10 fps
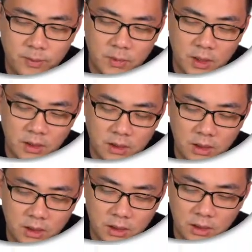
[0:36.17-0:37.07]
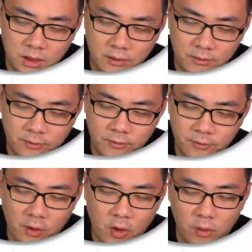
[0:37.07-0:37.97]
Theta
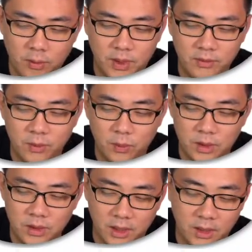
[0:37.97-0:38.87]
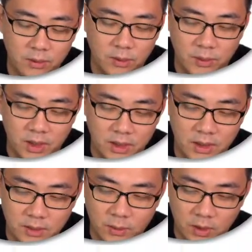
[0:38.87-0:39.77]
4 will be even worse, like it will be
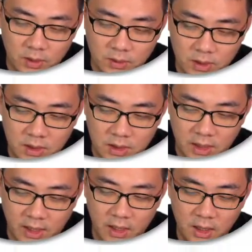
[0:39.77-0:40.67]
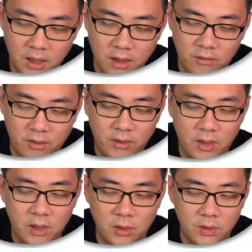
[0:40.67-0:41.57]
smaller. So this is like very
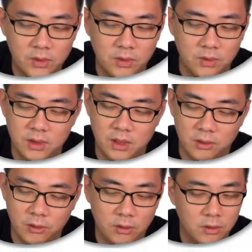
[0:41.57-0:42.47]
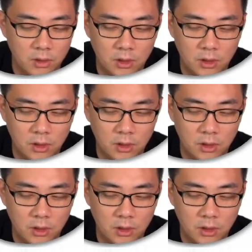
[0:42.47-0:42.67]
close to 0.